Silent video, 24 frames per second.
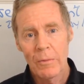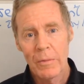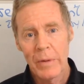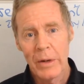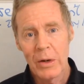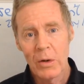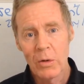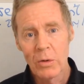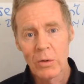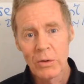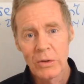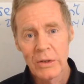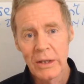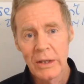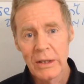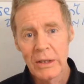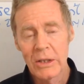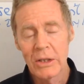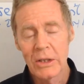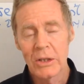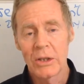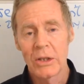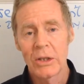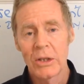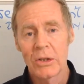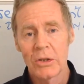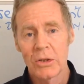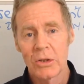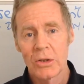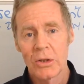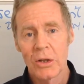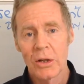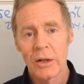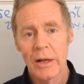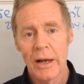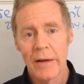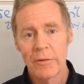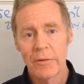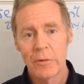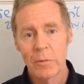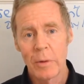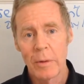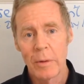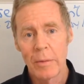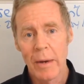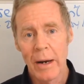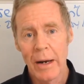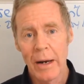because these decisions still have to
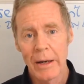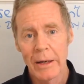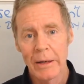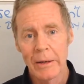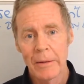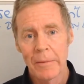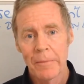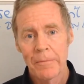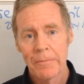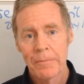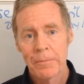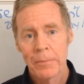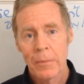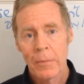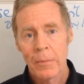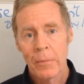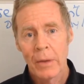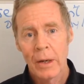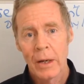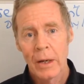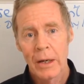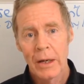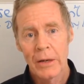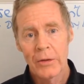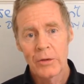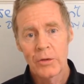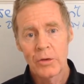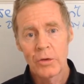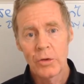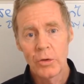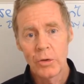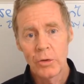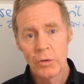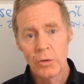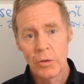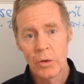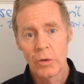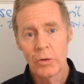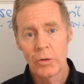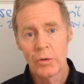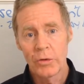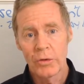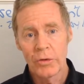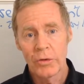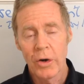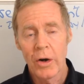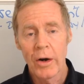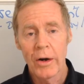be made. It's you who
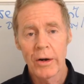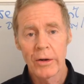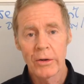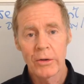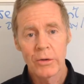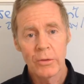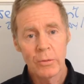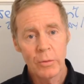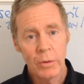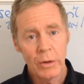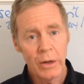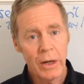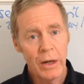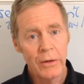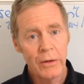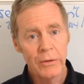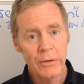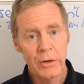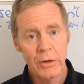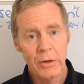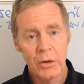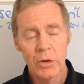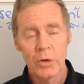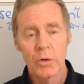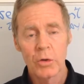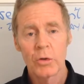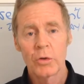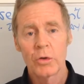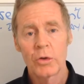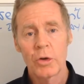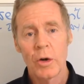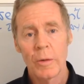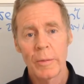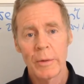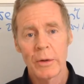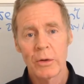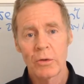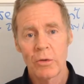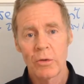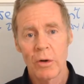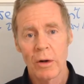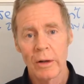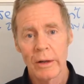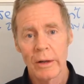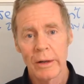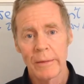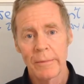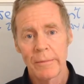decides what goes into your shopping
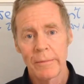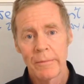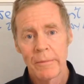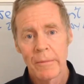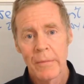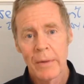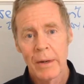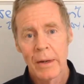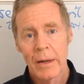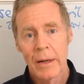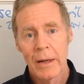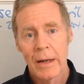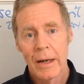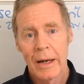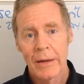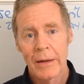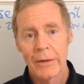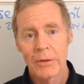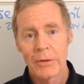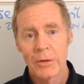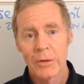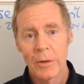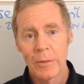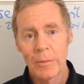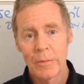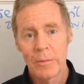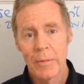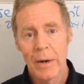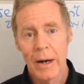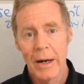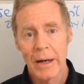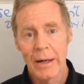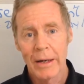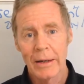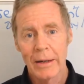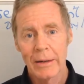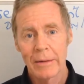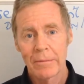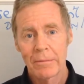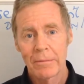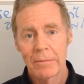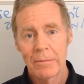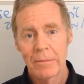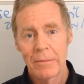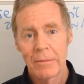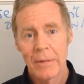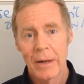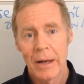trolley at the supermarket
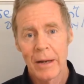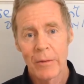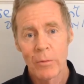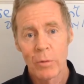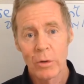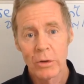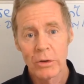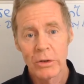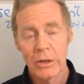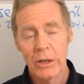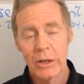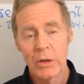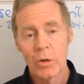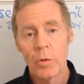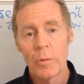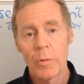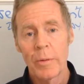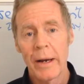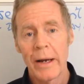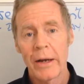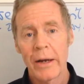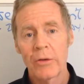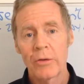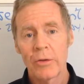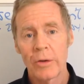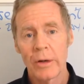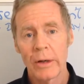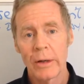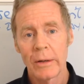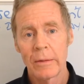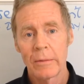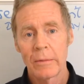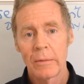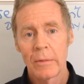and what's in your pantry.